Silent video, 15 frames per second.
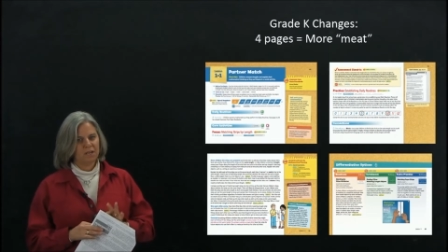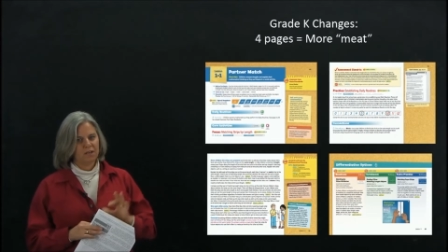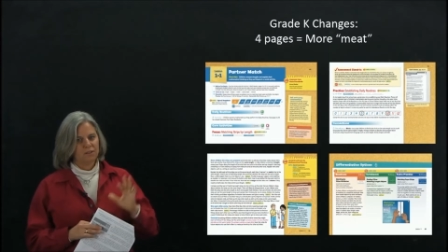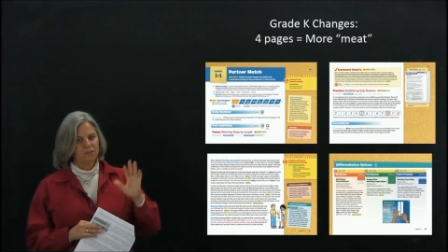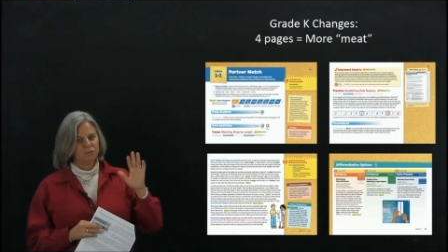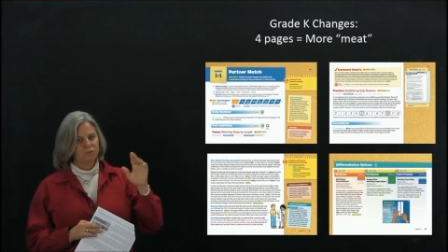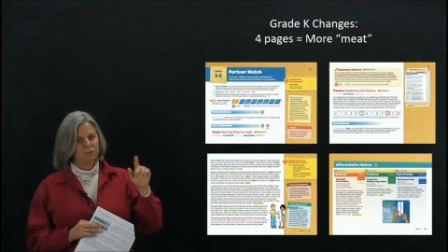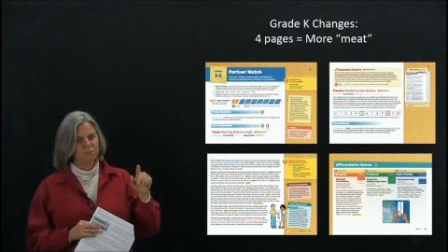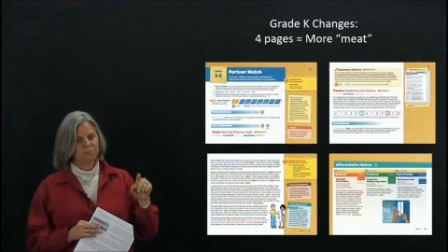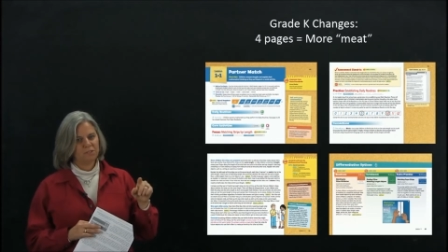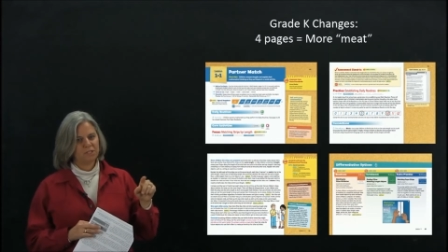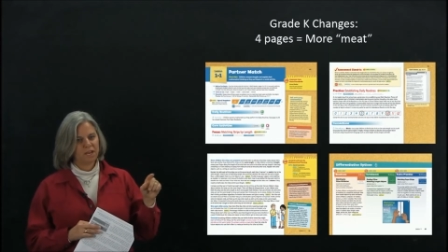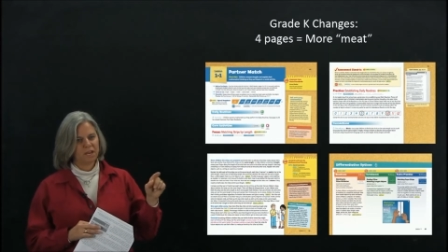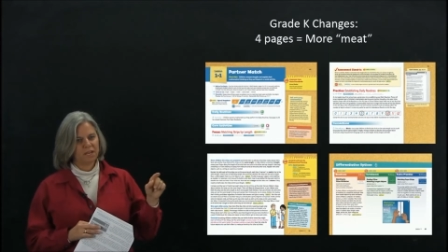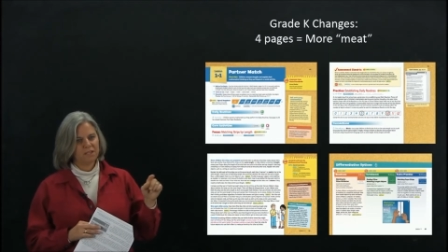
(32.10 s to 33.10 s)
the trim
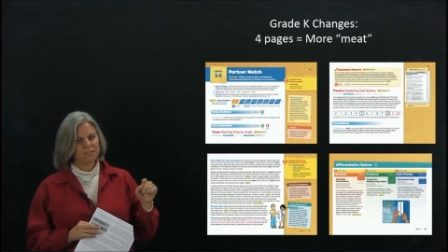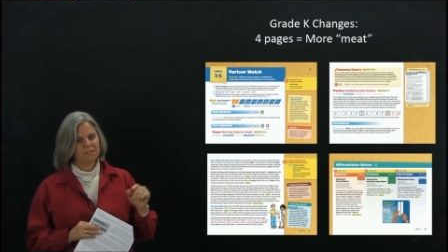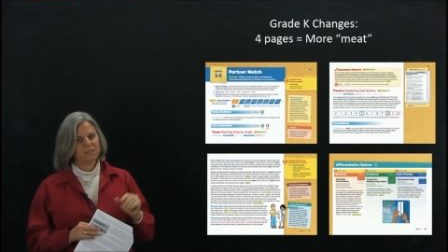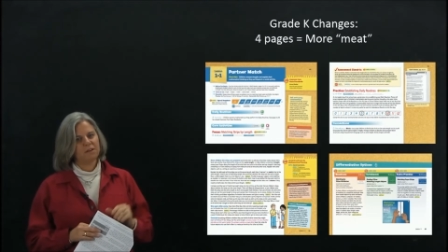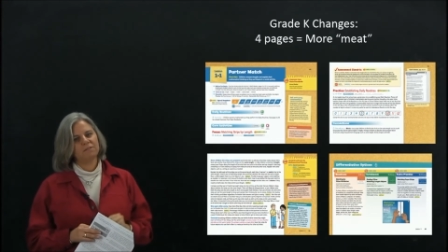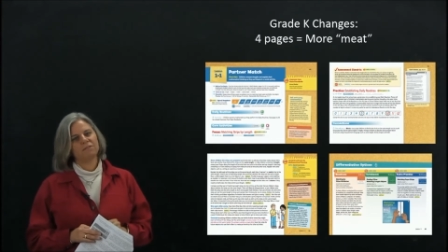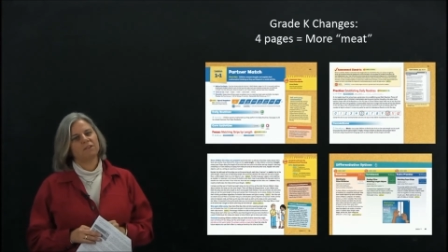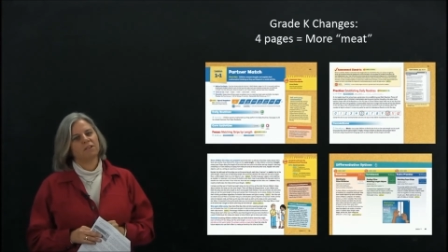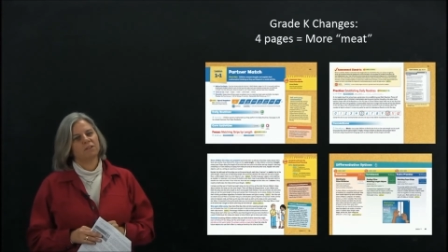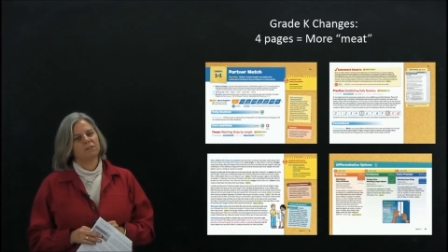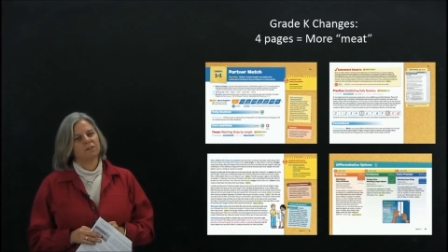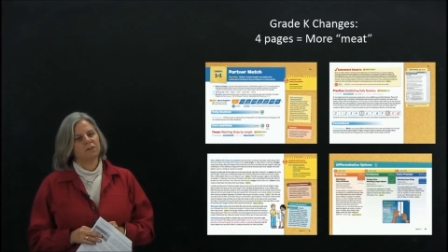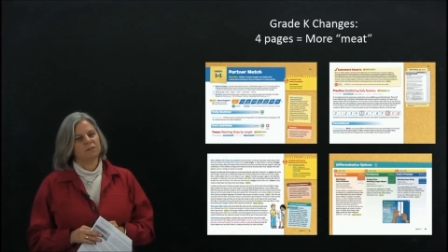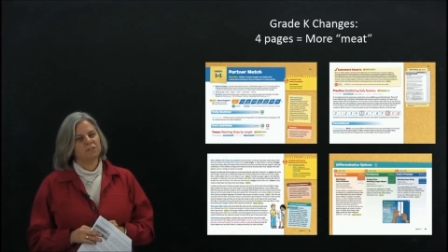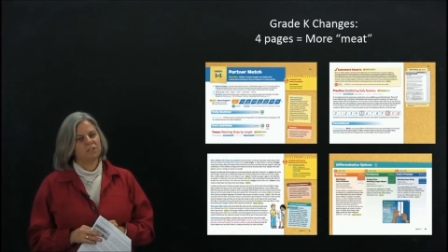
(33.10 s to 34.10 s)
size of the
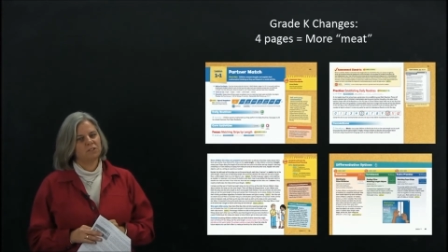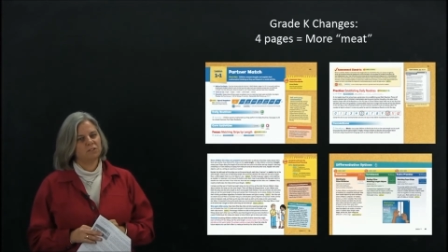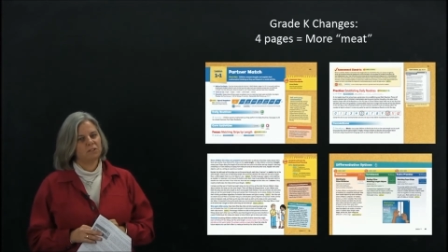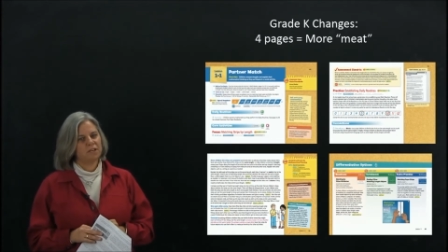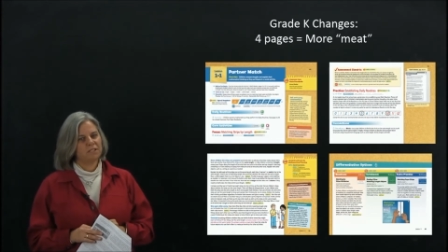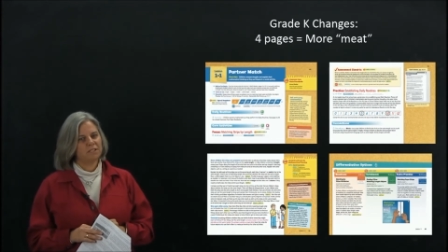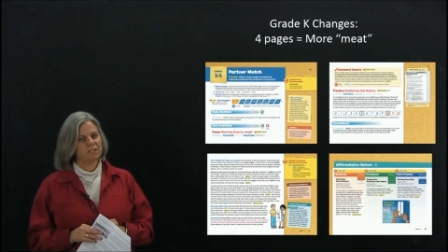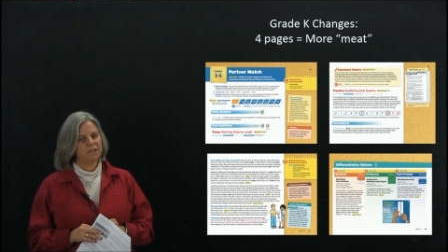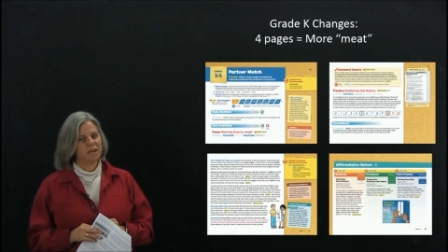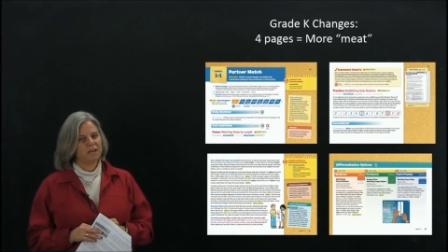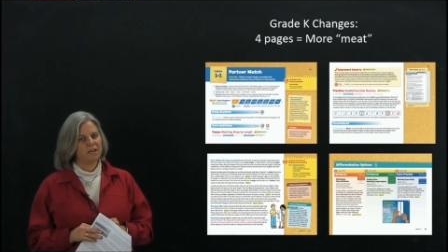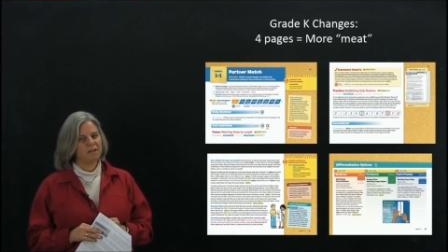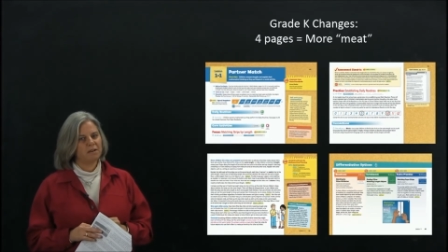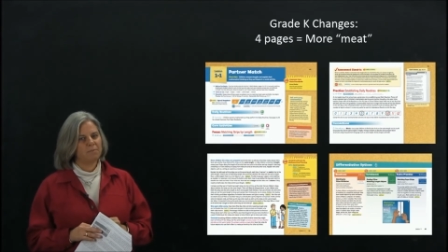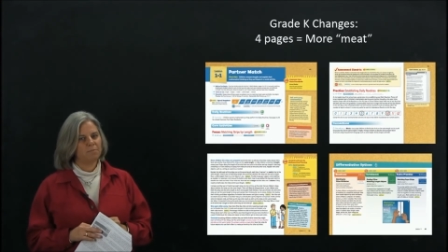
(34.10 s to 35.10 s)
kindergarten teacher lesson
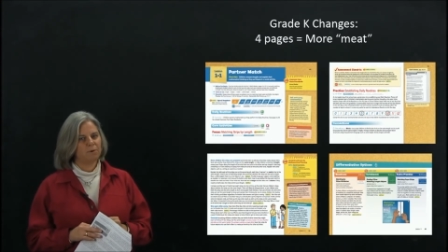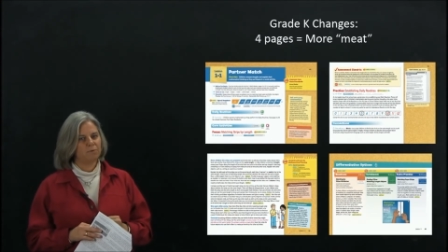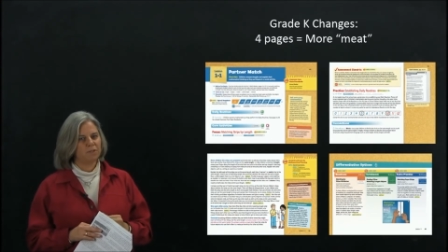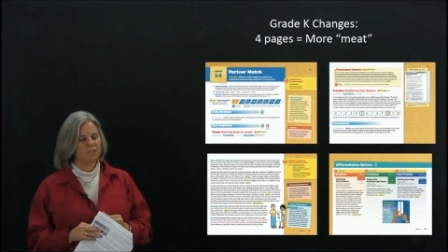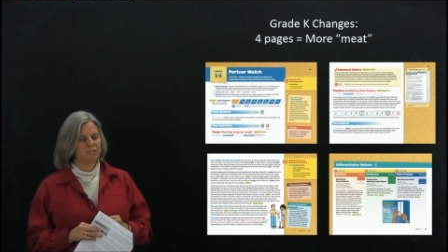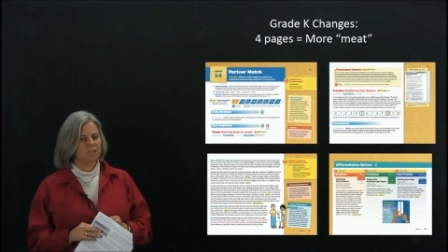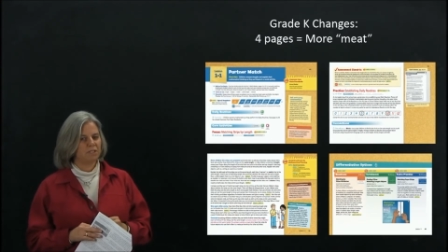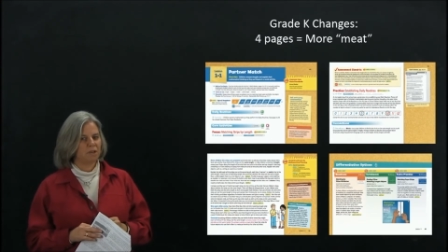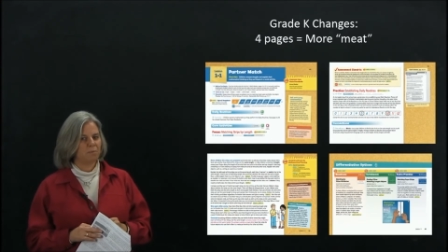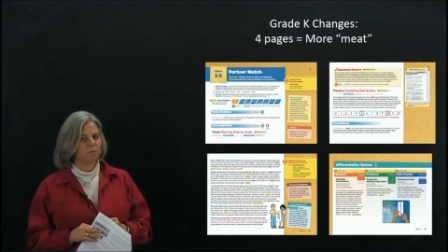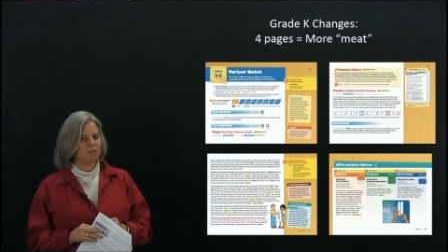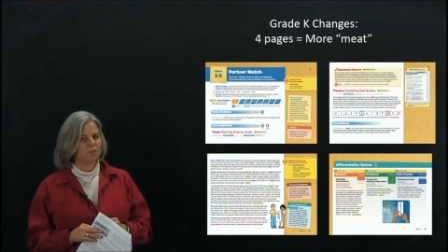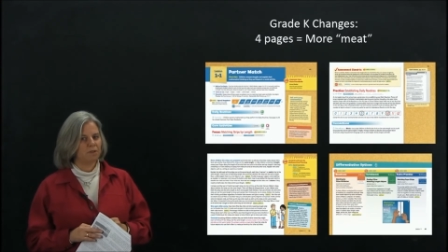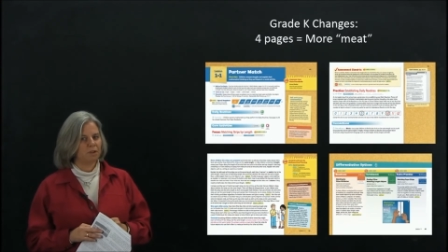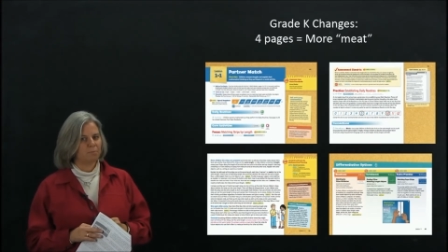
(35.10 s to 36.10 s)
guide, but we did
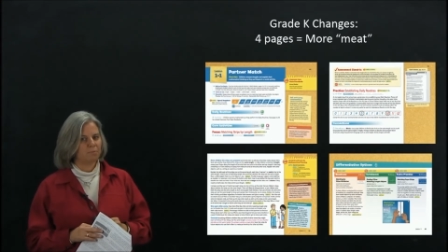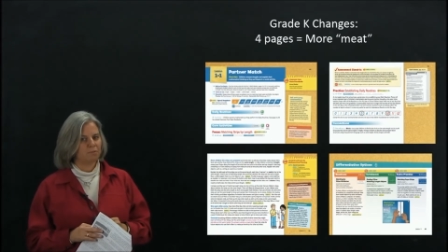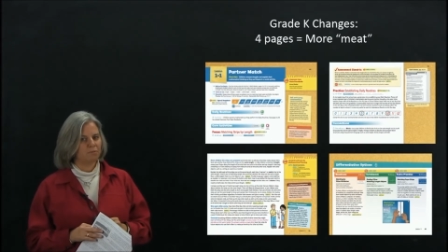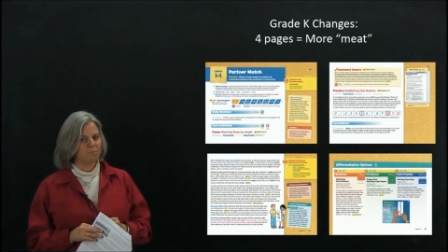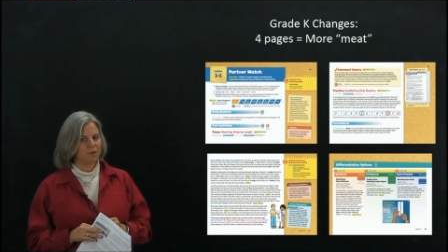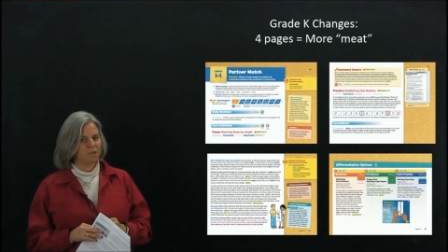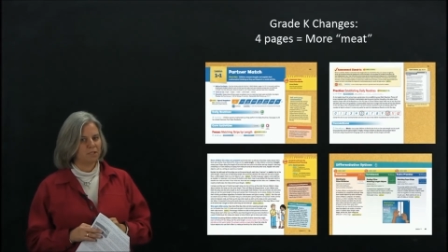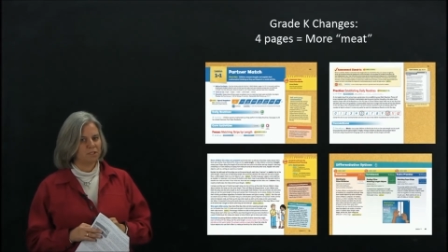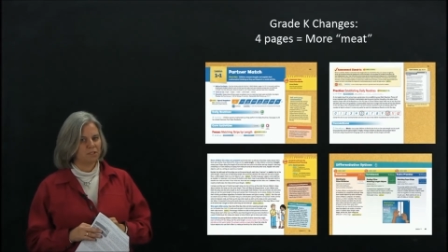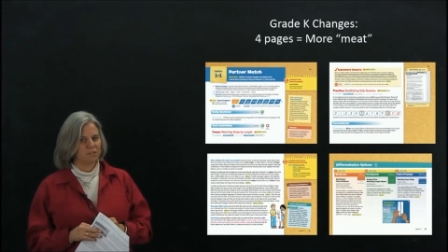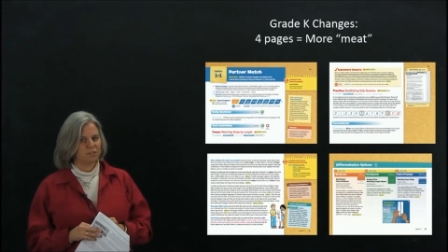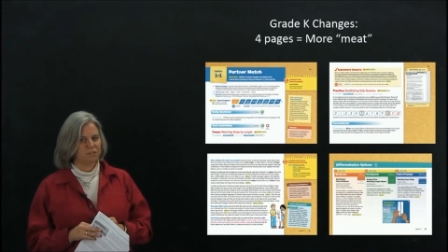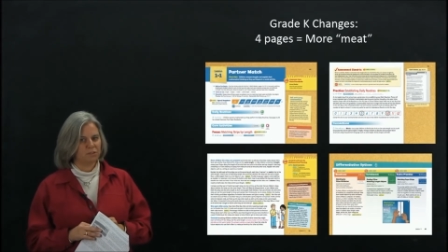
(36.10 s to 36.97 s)
double the number of pages.